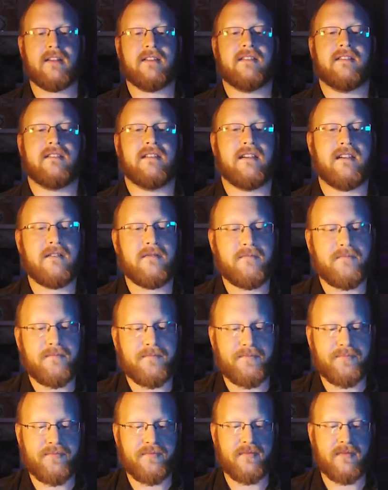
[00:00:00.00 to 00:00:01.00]
Let's see.
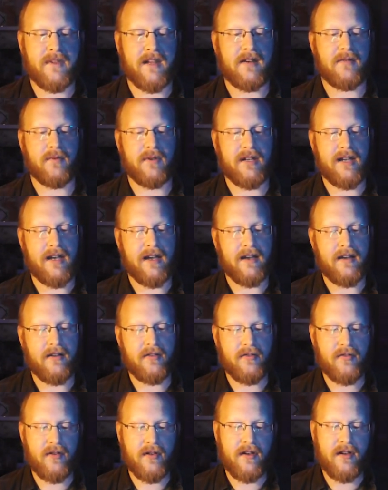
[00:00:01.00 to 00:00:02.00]
And then we
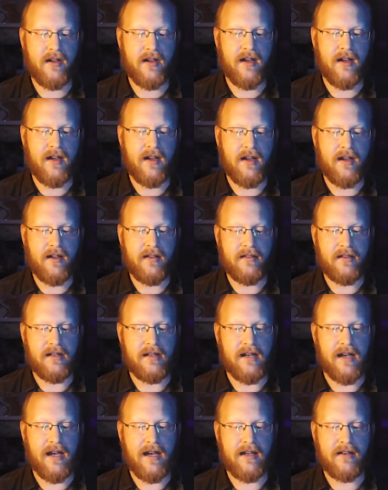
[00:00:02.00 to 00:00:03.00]
have
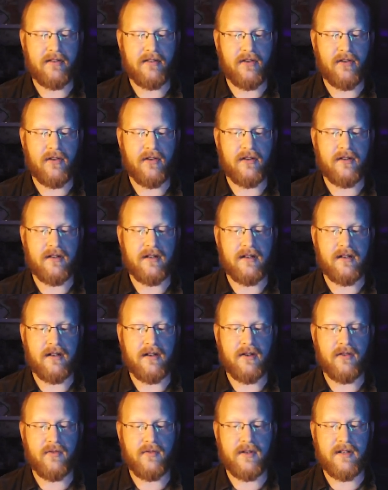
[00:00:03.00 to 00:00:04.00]
the
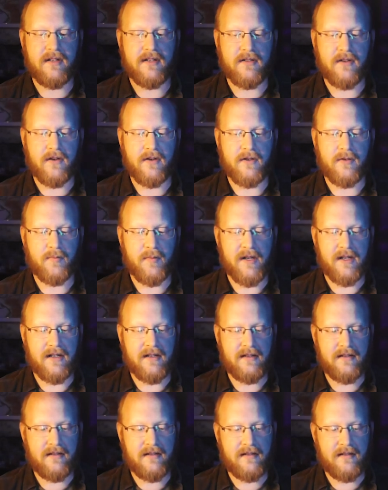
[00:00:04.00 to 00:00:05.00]
Antarctic Research
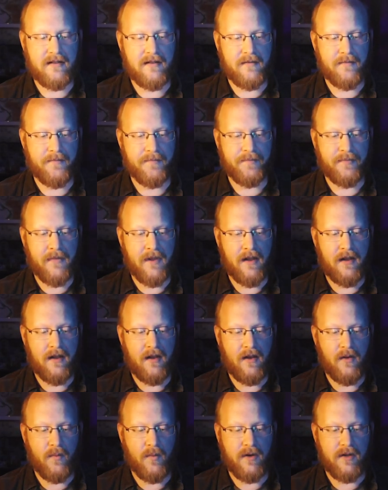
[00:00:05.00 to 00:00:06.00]
Base.
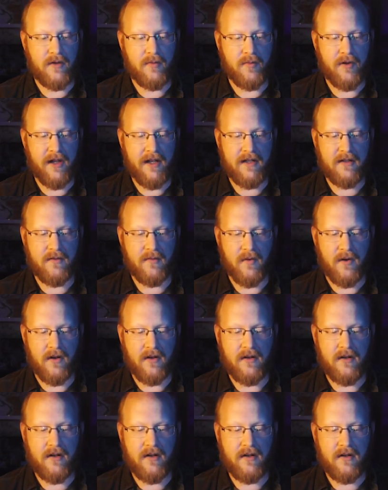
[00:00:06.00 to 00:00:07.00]
When you
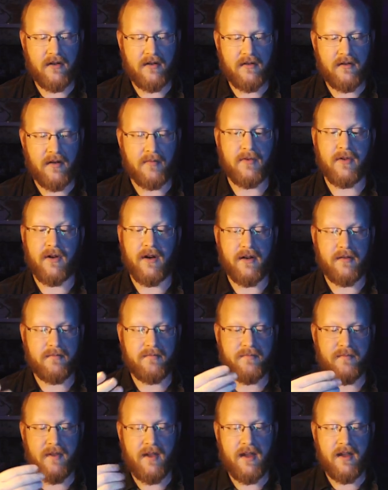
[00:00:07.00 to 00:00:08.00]
planeswalk,
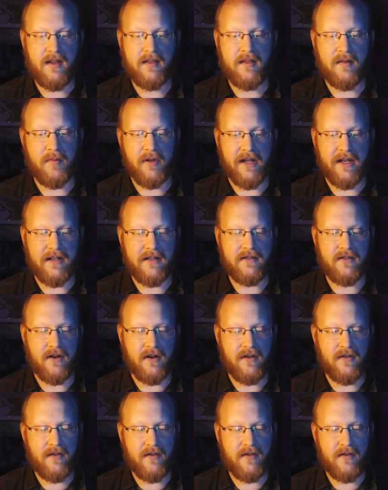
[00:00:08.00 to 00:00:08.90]
the plane is